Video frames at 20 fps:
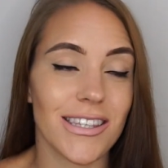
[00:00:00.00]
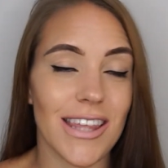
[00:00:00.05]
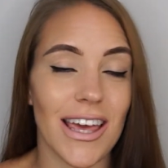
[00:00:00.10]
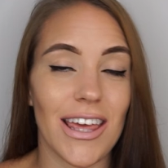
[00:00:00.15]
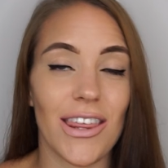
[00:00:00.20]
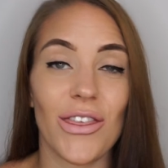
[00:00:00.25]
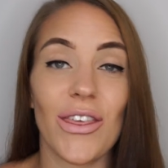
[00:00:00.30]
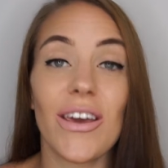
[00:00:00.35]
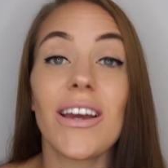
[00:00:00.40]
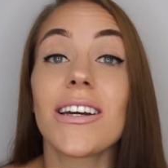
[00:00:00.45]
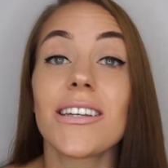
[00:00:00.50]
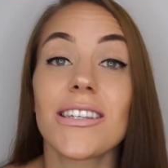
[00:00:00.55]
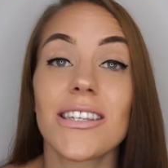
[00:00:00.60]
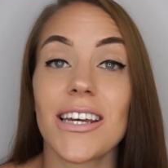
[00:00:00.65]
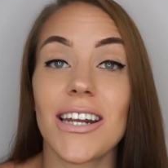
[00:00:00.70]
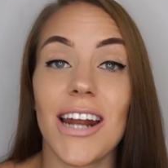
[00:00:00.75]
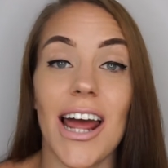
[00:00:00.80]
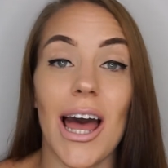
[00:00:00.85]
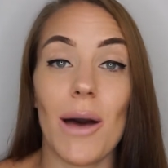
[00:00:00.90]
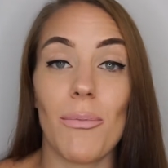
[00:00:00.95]
they think it's
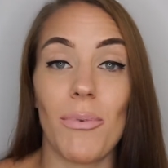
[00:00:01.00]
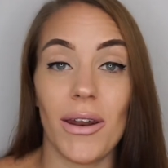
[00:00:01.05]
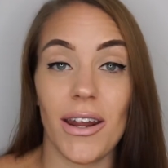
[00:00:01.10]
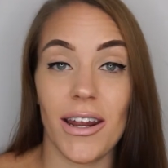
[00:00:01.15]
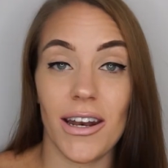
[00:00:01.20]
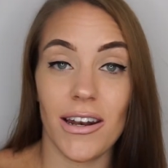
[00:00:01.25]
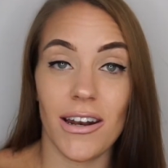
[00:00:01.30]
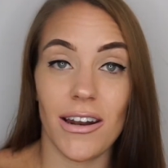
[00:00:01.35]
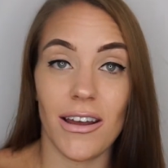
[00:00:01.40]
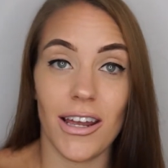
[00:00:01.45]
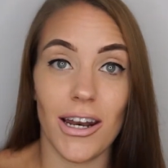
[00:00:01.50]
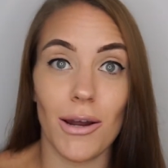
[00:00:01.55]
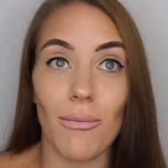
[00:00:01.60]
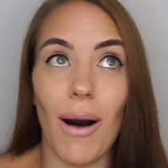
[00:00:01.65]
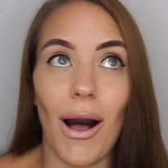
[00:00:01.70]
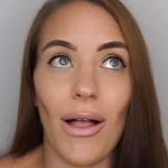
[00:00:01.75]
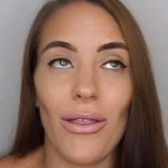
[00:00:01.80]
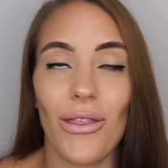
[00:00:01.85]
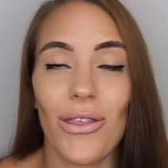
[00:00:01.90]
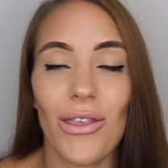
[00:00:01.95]
going to happen in a
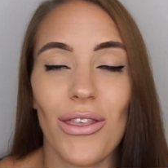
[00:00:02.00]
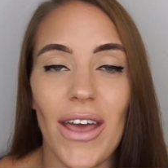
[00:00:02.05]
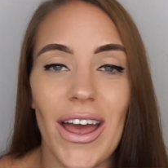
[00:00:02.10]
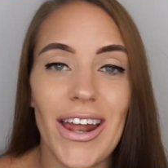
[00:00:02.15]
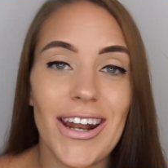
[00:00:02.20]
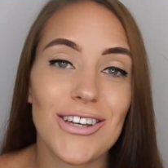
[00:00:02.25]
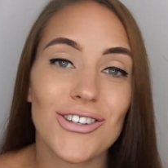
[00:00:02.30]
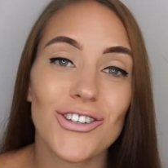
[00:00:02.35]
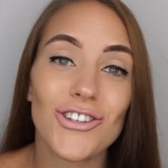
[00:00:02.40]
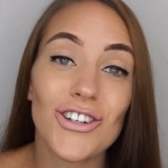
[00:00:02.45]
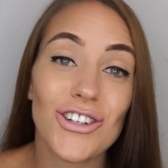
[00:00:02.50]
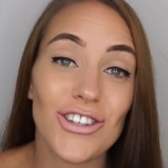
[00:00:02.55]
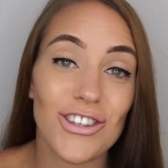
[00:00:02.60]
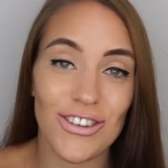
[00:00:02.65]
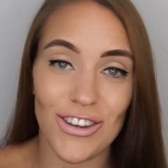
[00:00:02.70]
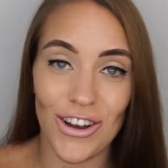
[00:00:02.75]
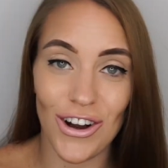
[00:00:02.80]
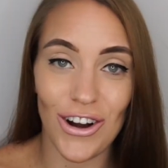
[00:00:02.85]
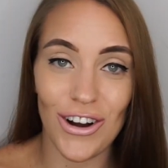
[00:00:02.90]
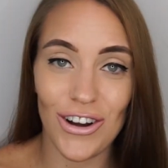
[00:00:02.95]
month, and it's just
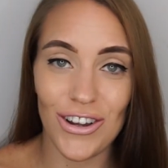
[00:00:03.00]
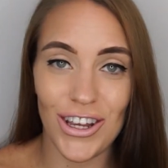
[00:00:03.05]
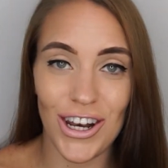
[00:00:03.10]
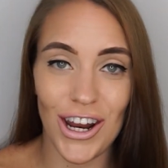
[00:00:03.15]
not.